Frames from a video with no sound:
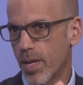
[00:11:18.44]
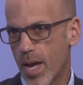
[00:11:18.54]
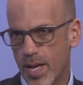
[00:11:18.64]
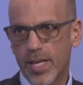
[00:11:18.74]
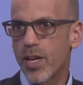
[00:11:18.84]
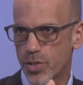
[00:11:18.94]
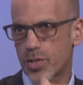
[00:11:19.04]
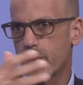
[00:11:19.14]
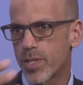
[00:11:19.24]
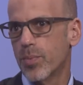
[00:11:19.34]
and here's
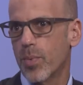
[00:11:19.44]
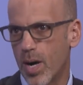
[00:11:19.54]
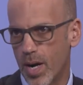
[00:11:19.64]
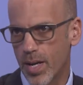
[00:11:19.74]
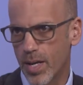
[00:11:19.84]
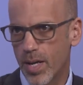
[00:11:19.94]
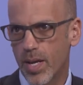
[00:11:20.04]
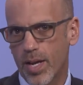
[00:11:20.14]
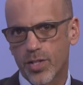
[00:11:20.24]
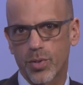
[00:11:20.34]
the reason why.
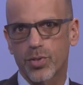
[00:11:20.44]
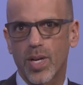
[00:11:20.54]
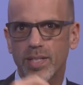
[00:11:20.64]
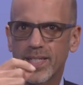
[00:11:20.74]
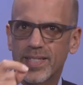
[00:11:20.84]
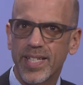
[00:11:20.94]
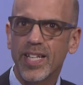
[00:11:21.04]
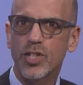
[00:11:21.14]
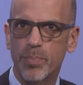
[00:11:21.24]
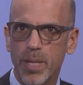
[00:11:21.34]
And so it tries to
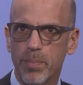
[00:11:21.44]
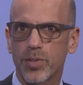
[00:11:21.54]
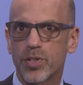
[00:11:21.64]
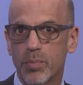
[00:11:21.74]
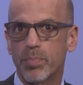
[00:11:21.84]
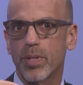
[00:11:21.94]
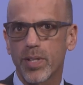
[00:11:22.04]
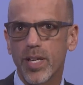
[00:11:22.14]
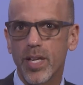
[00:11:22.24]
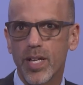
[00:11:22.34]
teach people to
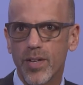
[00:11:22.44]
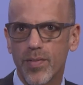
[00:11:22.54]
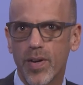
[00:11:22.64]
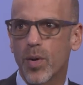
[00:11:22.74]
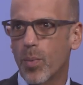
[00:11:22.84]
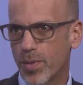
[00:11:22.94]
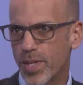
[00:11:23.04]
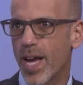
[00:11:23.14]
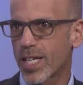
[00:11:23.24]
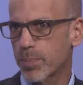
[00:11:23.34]
believe what
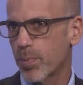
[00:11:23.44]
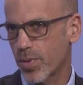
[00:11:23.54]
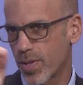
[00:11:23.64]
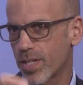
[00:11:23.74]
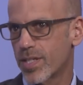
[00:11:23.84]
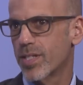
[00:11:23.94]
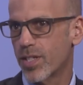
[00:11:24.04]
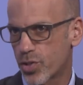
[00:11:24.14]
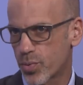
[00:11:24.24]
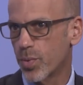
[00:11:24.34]
the expert thinks is
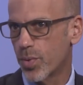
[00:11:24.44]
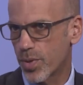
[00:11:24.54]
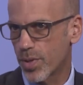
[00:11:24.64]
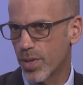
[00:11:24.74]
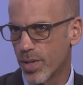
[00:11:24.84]
the truth